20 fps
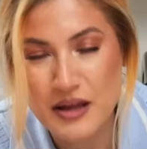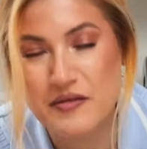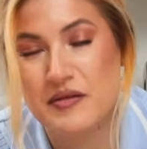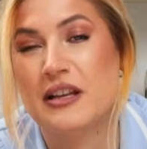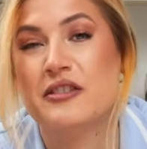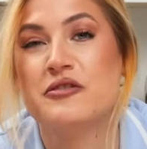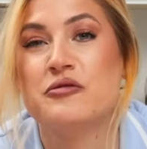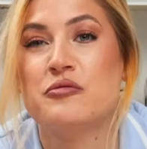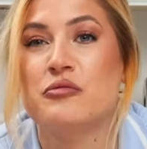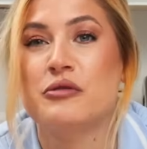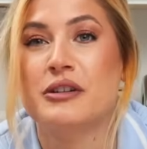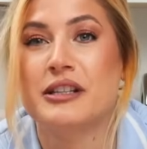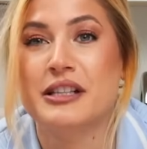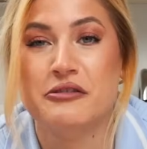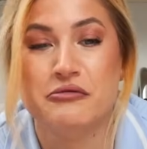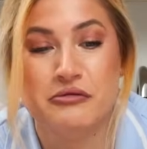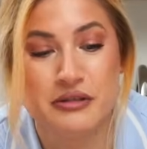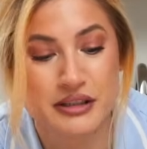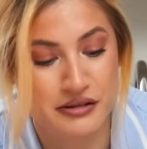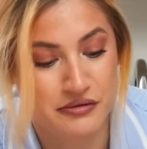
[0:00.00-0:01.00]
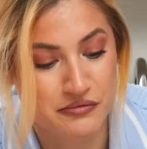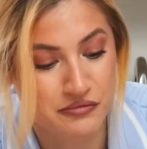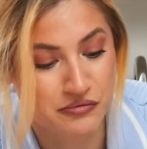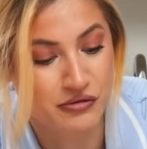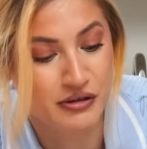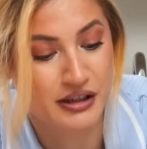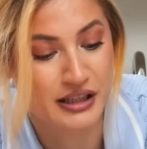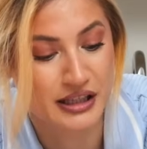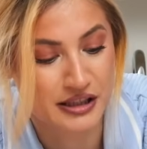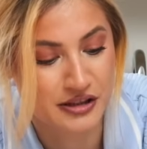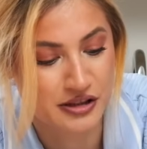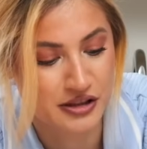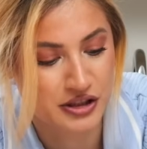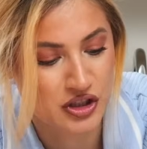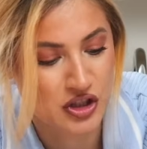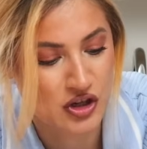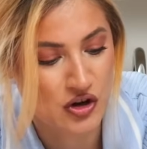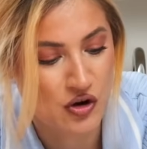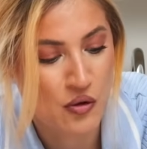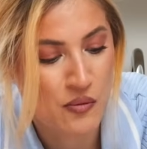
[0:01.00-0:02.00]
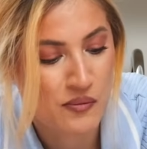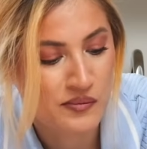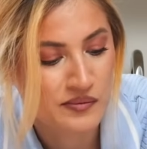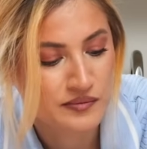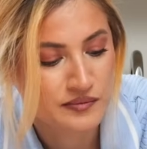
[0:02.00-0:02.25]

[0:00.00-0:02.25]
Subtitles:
That's really, really, really good too.